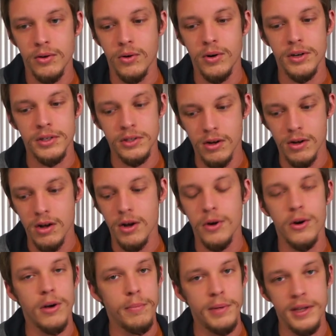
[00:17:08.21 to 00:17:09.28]
or a song,
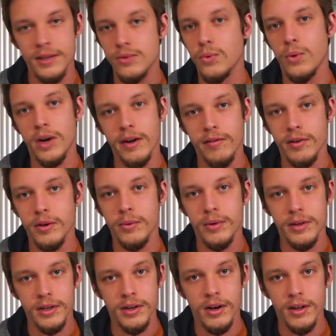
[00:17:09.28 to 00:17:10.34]
or a piece, whatever you
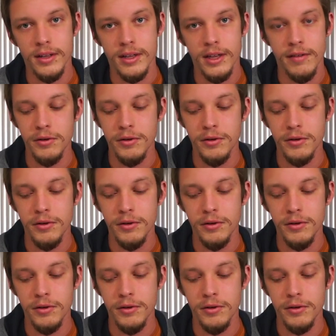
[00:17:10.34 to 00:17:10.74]
want to call it,